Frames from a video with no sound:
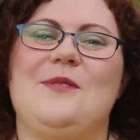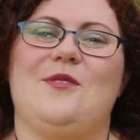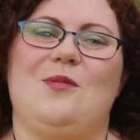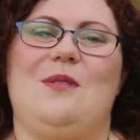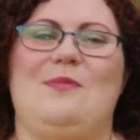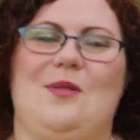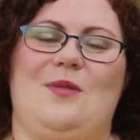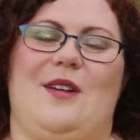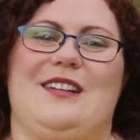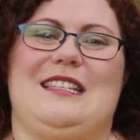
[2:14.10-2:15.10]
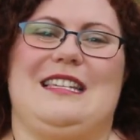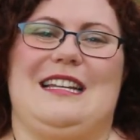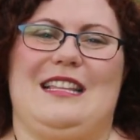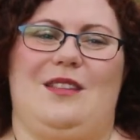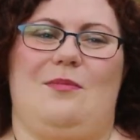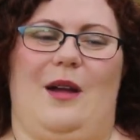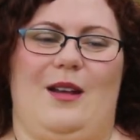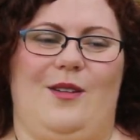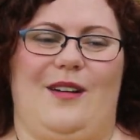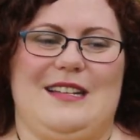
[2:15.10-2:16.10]
for the people who are studying the
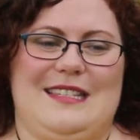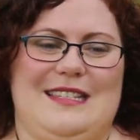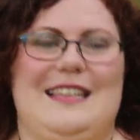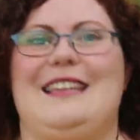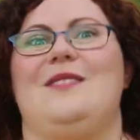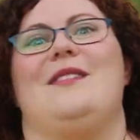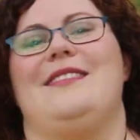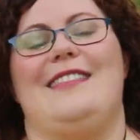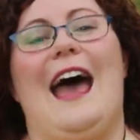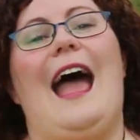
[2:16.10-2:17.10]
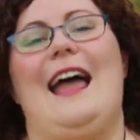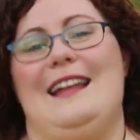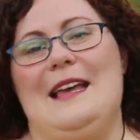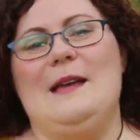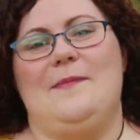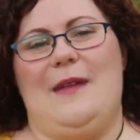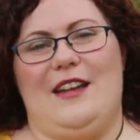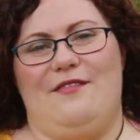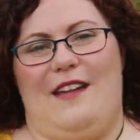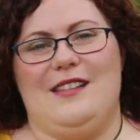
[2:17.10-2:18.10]
Bard course, seeing what that
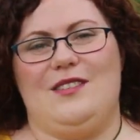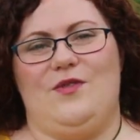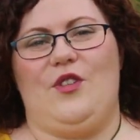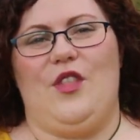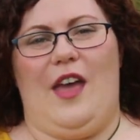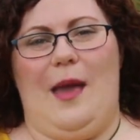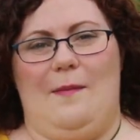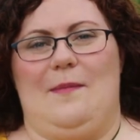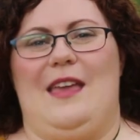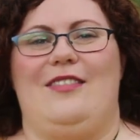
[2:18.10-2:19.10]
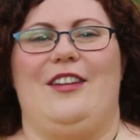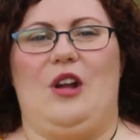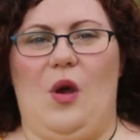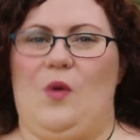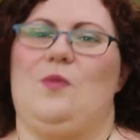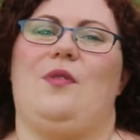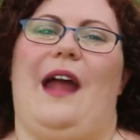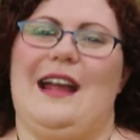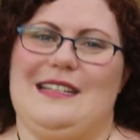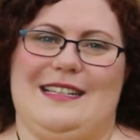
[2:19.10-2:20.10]
manifests for them in their own
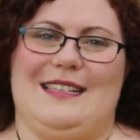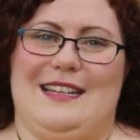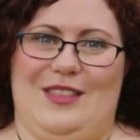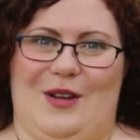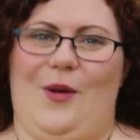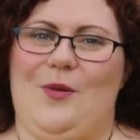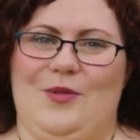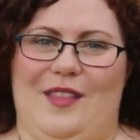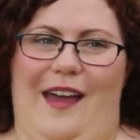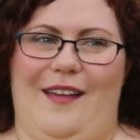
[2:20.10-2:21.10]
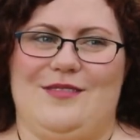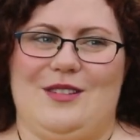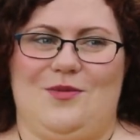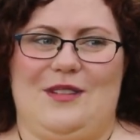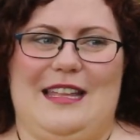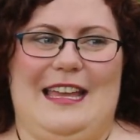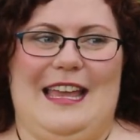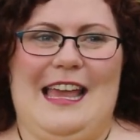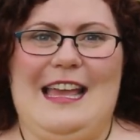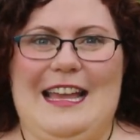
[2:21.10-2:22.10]
practice and in their own lives is
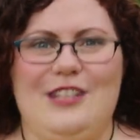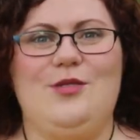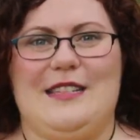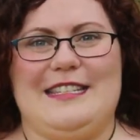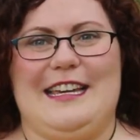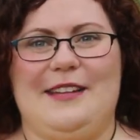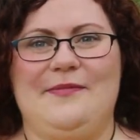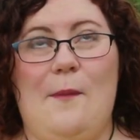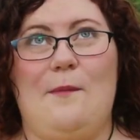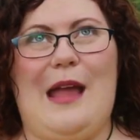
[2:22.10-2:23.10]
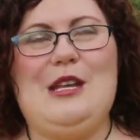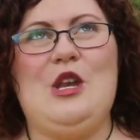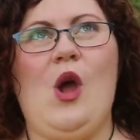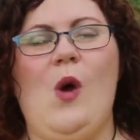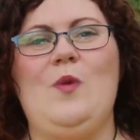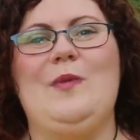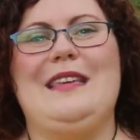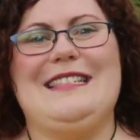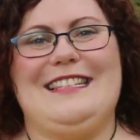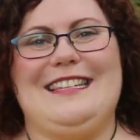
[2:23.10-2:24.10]
really interesting. By no
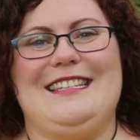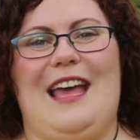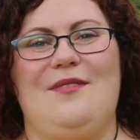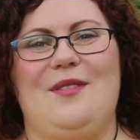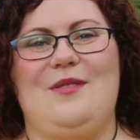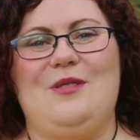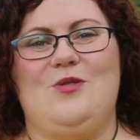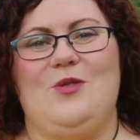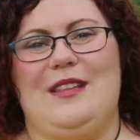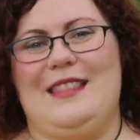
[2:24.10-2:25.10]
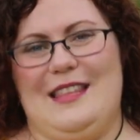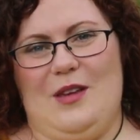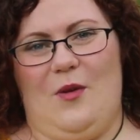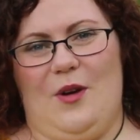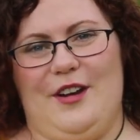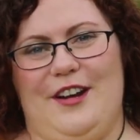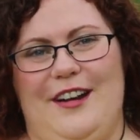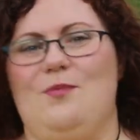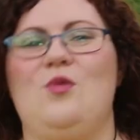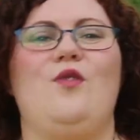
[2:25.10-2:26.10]
means is everyone who joined the
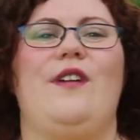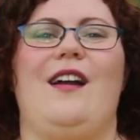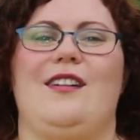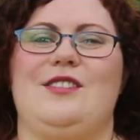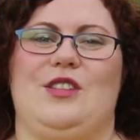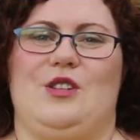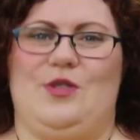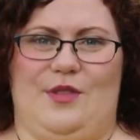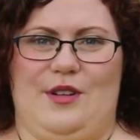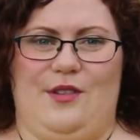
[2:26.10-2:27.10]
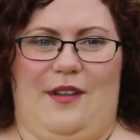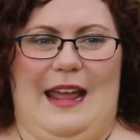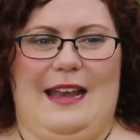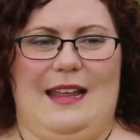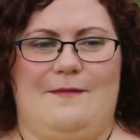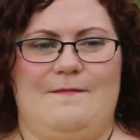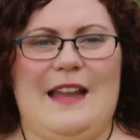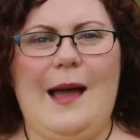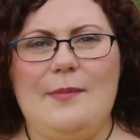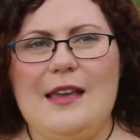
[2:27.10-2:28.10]
order moving on to the Druid grade.
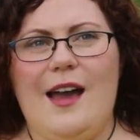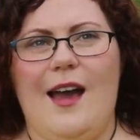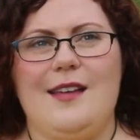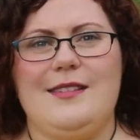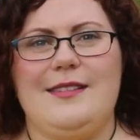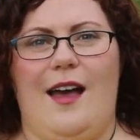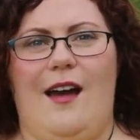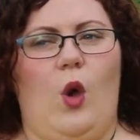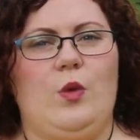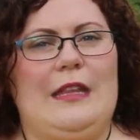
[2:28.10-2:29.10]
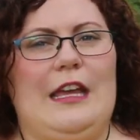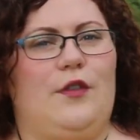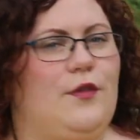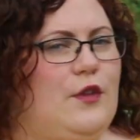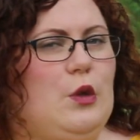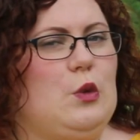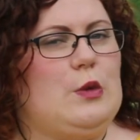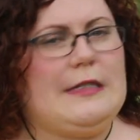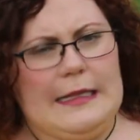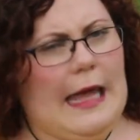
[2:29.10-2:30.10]
Not because only a few
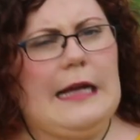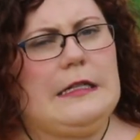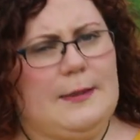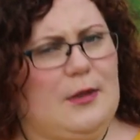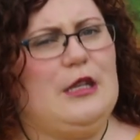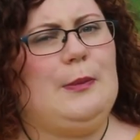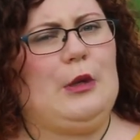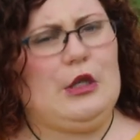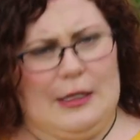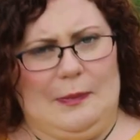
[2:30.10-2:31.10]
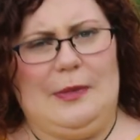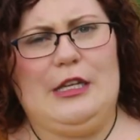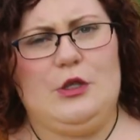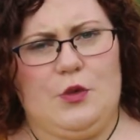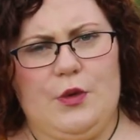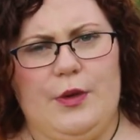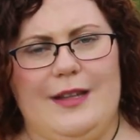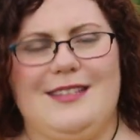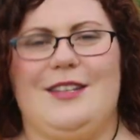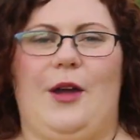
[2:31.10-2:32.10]
select people can be
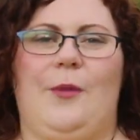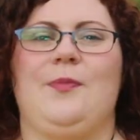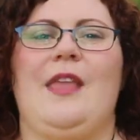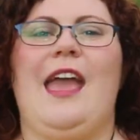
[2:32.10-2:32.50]
Druids, no.